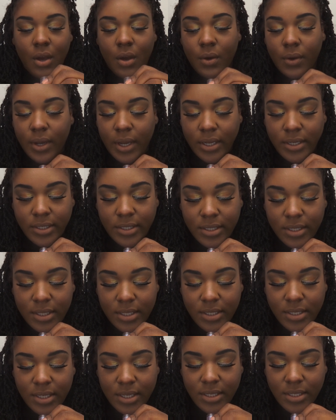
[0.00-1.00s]
Okay, so
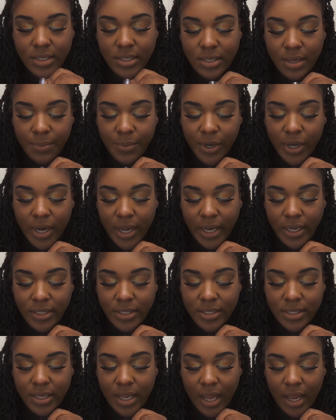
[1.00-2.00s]
this says Summer
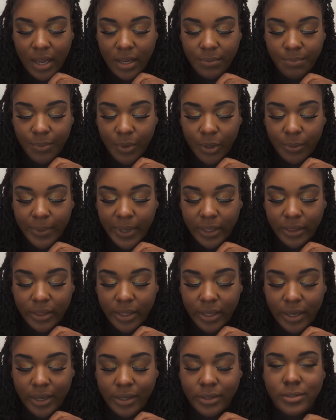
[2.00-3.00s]
Nights and Mermaid
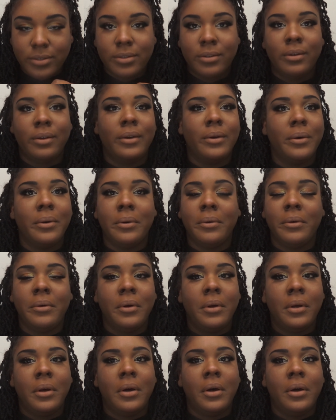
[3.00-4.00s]
Thighs.
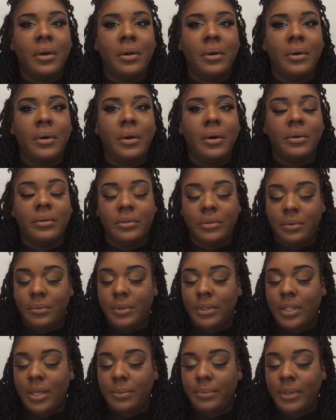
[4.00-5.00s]
I don't know
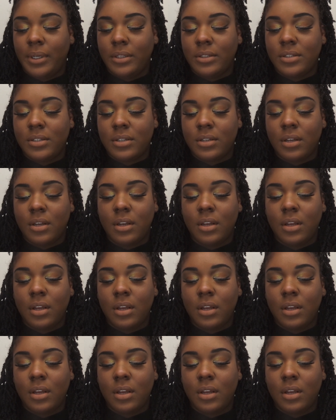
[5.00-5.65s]
what that means.